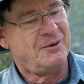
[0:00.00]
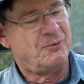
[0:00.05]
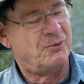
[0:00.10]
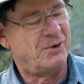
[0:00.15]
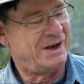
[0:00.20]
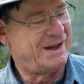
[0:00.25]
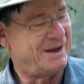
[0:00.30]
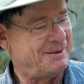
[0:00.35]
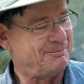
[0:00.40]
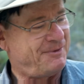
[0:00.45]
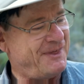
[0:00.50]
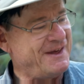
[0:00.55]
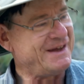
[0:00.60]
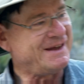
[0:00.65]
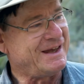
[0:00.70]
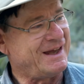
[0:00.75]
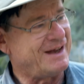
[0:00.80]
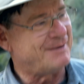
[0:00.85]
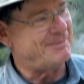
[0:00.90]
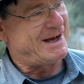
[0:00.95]
Well, I'm
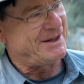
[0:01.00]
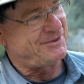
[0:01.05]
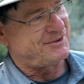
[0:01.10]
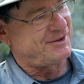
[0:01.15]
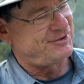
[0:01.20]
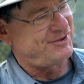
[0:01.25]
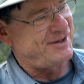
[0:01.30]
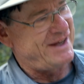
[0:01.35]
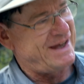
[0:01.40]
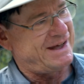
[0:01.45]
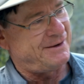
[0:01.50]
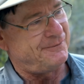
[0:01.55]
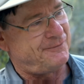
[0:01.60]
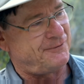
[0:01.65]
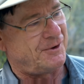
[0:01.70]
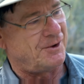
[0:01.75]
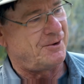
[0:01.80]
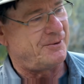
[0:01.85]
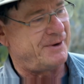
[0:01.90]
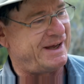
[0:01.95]
thinking about the sand
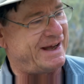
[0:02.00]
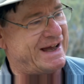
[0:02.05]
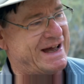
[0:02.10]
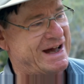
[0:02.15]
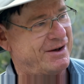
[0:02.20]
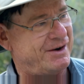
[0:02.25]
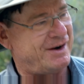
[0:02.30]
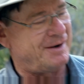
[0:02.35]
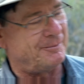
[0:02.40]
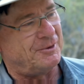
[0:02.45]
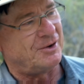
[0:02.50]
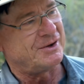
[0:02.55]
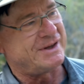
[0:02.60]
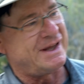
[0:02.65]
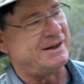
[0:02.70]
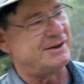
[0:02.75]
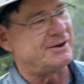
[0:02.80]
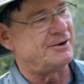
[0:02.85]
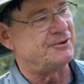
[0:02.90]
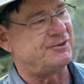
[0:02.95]
flowing out. I'm
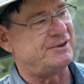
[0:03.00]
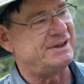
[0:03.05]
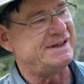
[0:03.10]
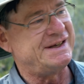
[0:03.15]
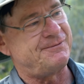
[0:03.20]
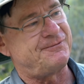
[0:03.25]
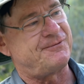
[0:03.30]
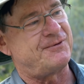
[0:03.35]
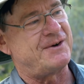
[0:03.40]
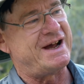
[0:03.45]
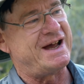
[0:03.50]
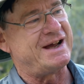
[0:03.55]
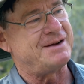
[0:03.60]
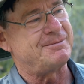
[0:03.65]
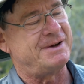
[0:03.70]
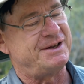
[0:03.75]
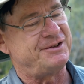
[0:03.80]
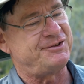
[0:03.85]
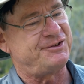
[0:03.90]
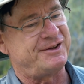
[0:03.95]
looking at those leaf
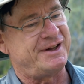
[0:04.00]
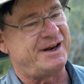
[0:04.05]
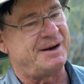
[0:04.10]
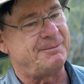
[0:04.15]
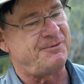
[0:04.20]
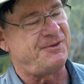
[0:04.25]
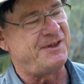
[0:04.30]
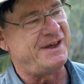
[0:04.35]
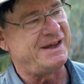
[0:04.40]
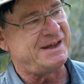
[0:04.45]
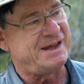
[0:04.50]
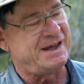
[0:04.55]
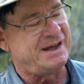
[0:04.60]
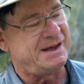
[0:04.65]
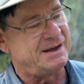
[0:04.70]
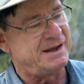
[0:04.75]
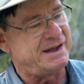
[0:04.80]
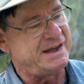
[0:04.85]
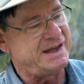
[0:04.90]
fragments, and I'm thinking